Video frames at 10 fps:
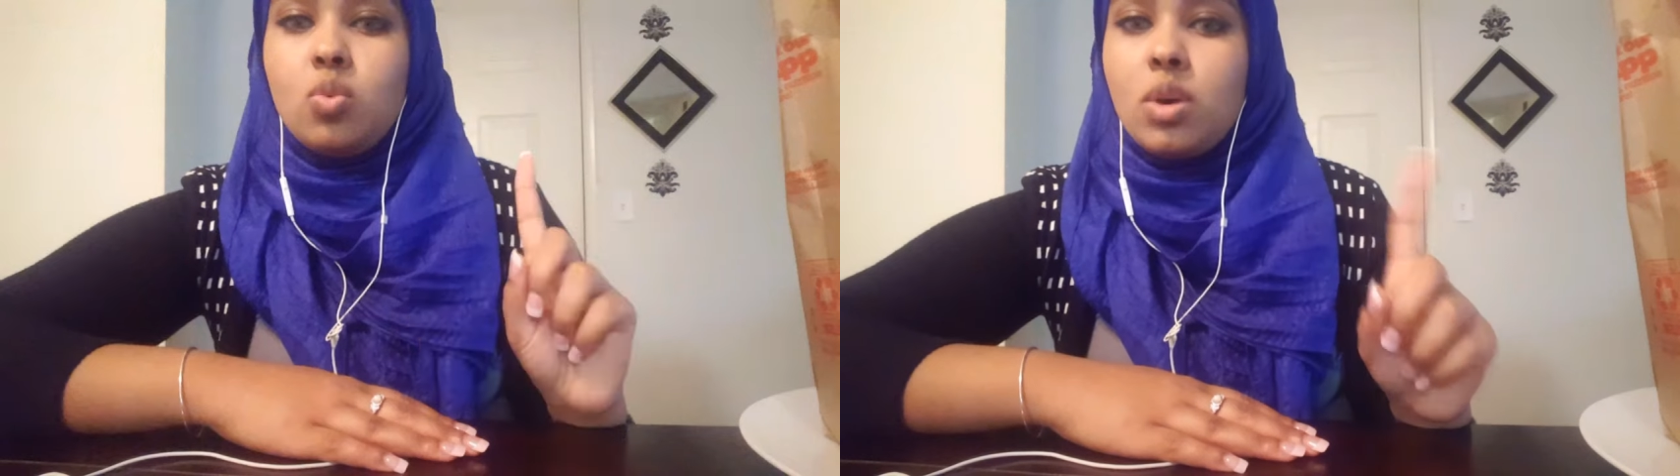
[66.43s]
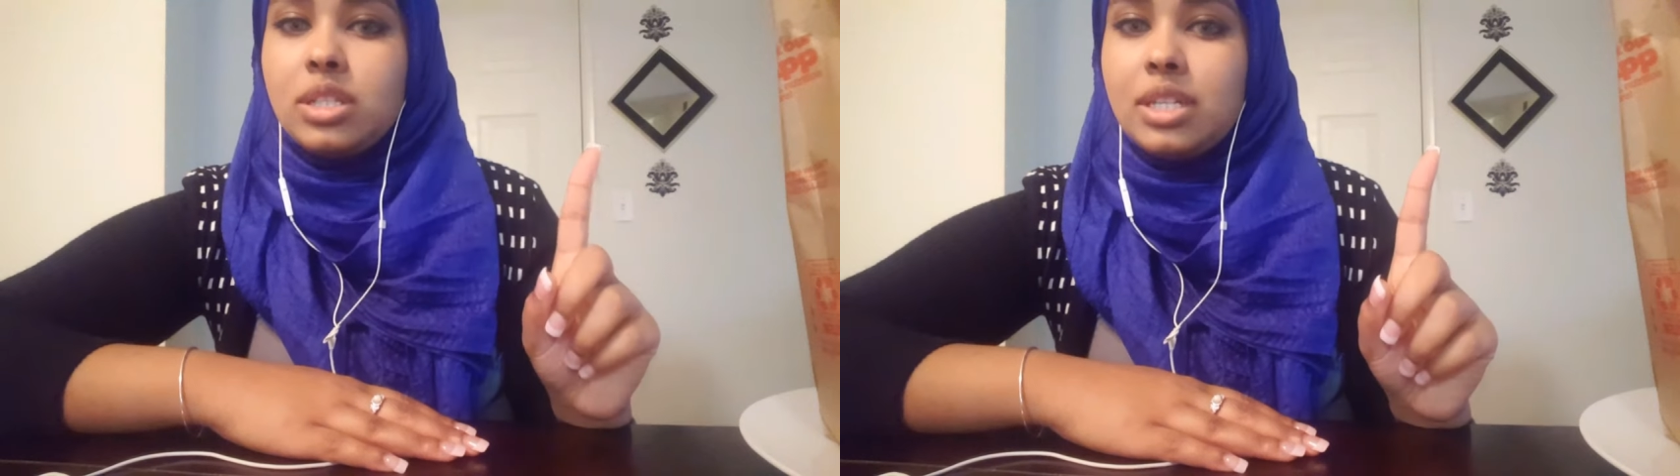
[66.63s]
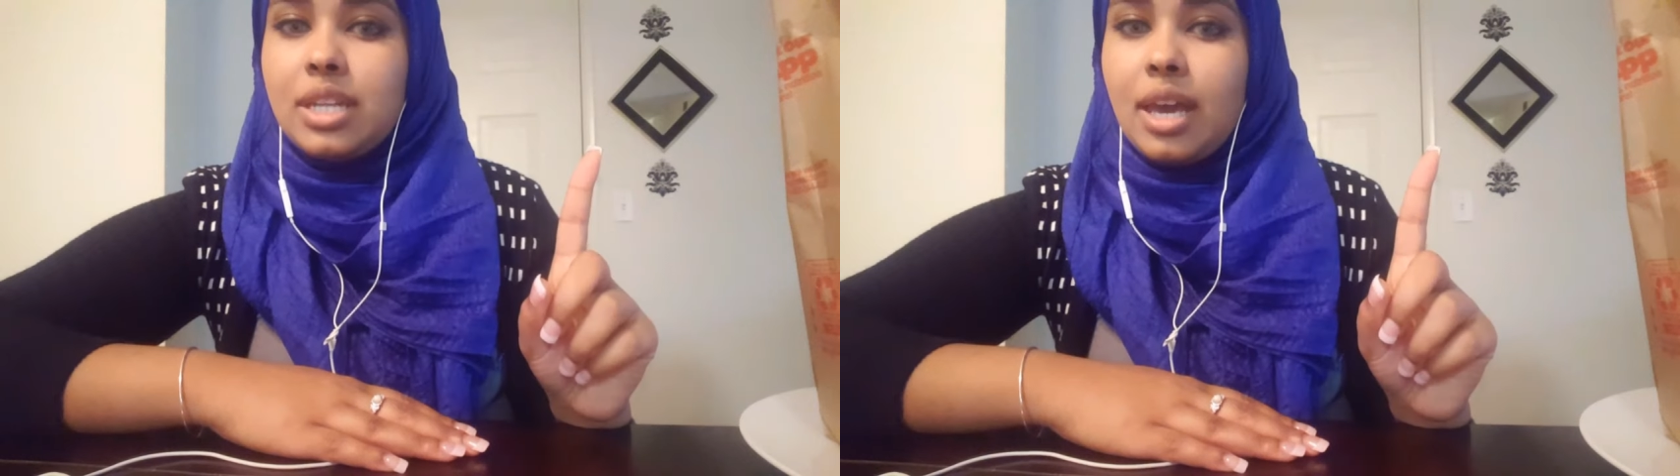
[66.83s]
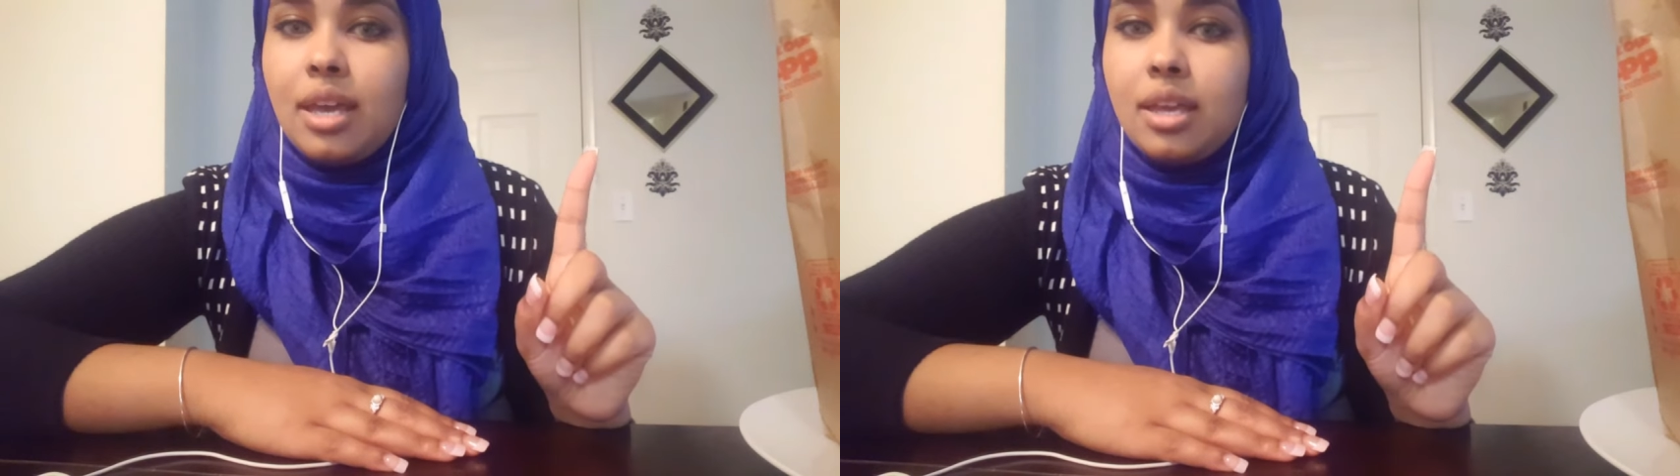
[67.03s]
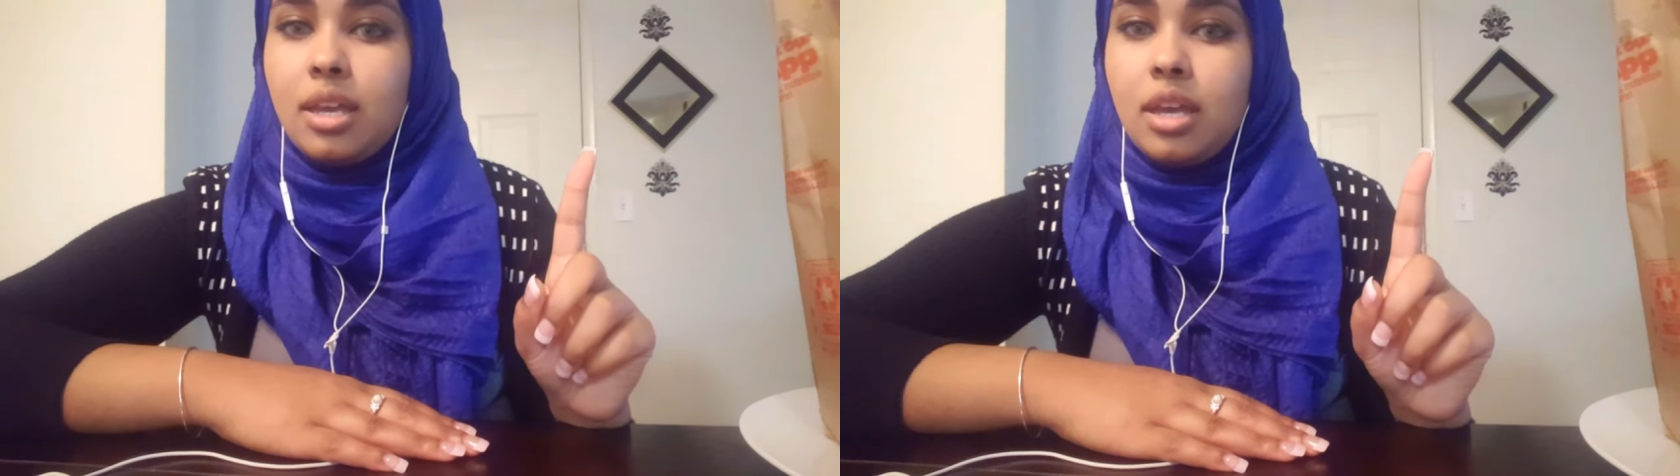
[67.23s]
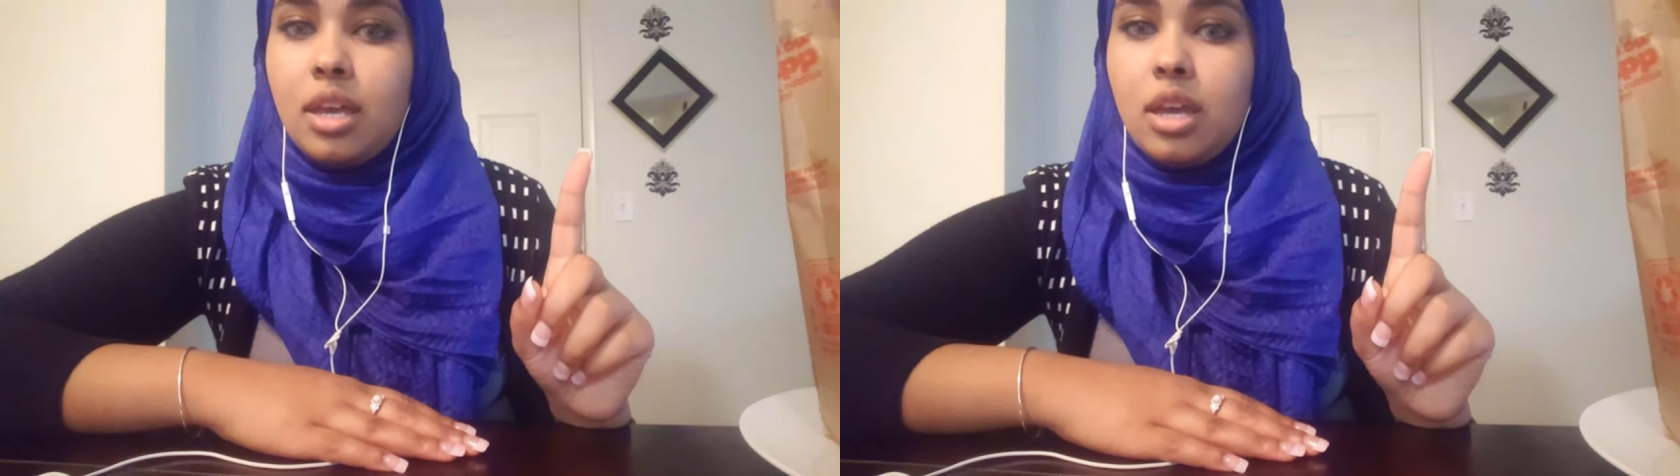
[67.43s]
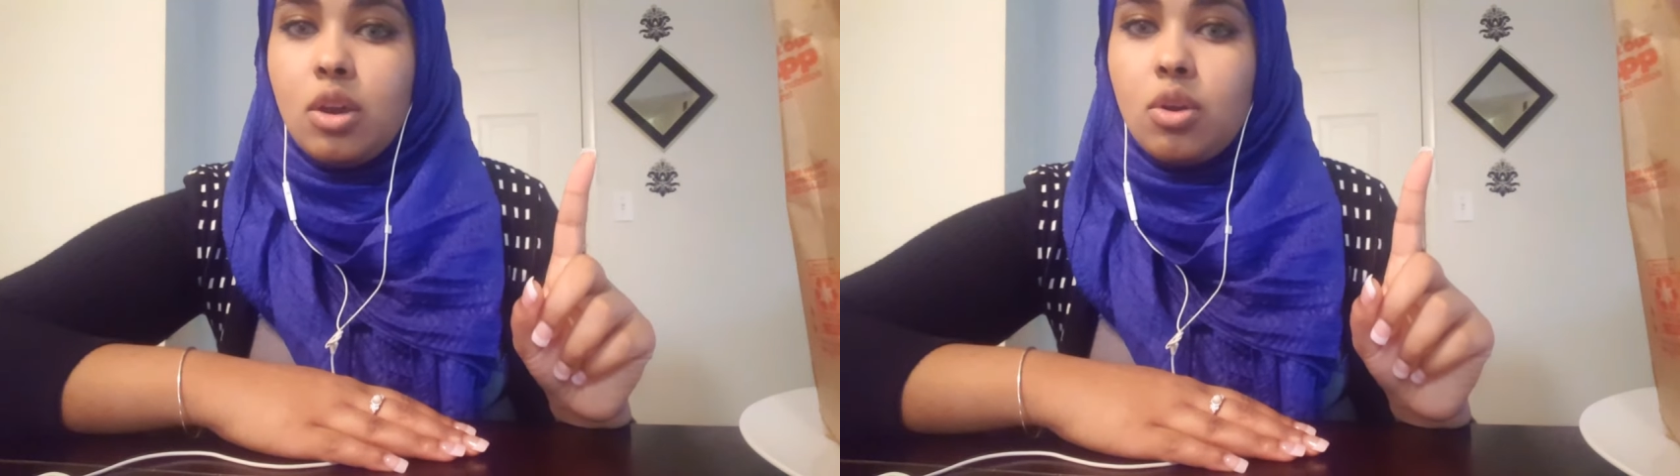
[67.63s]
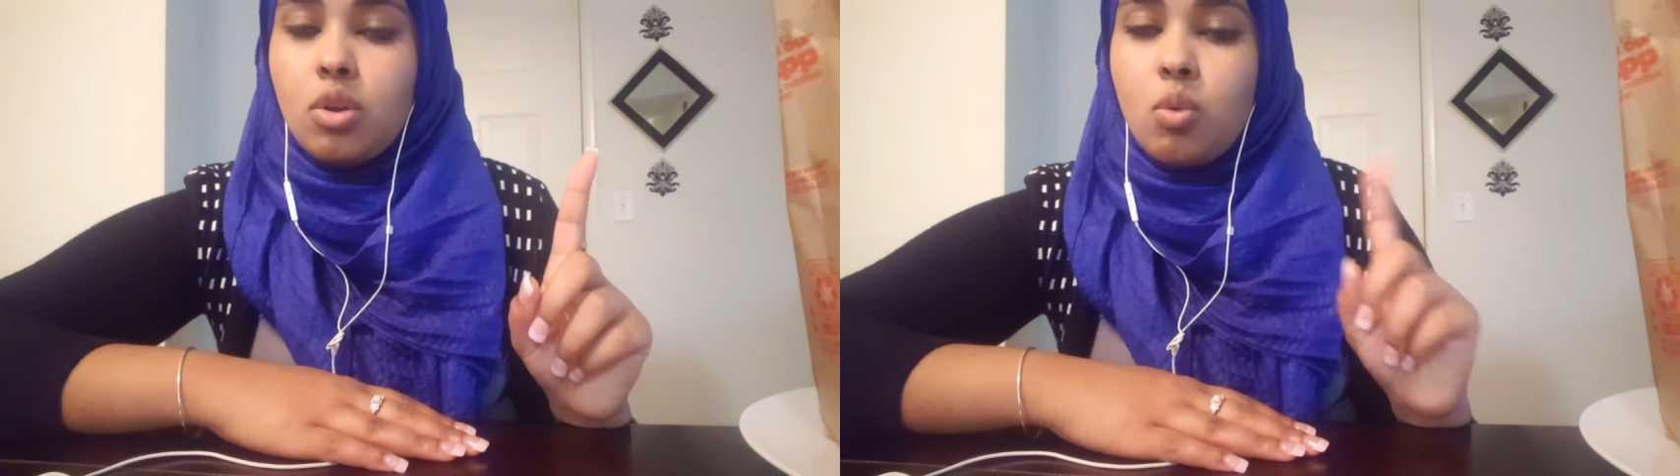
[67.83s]
once a day
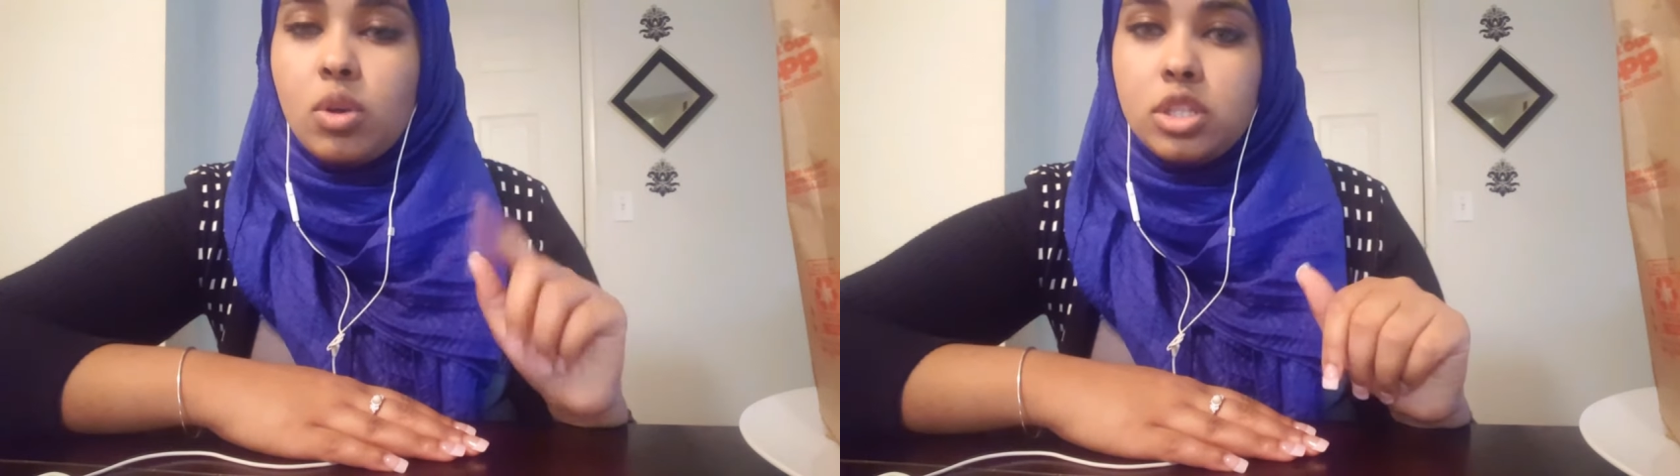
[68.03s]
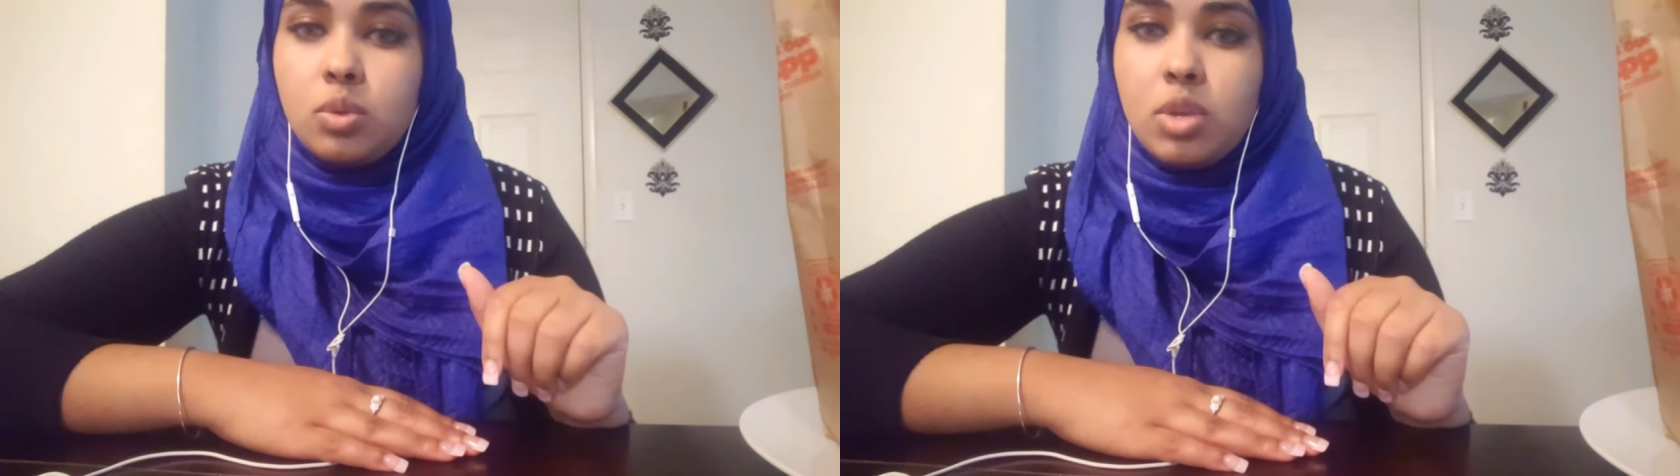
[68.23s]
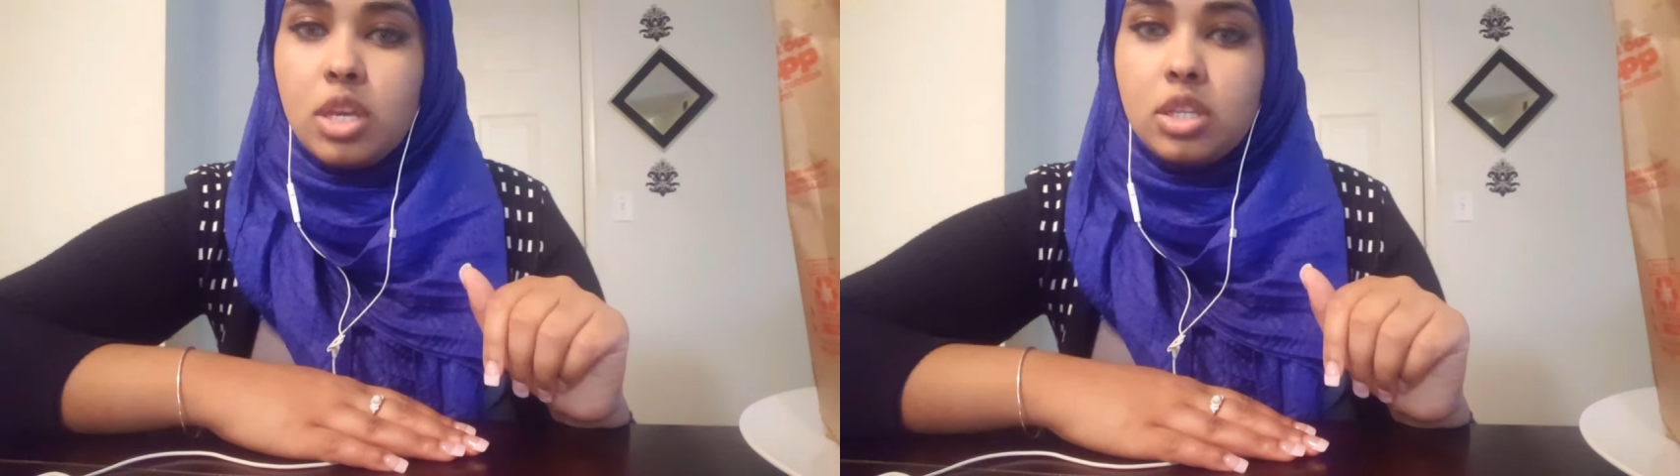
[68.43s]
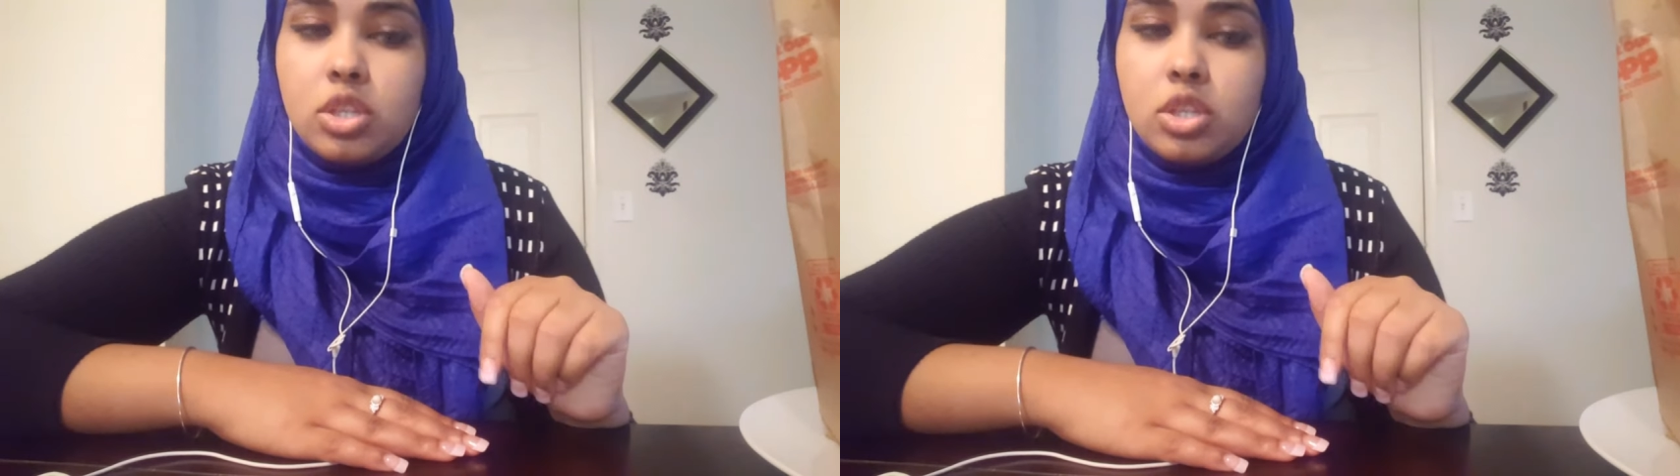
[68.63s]
or once a week.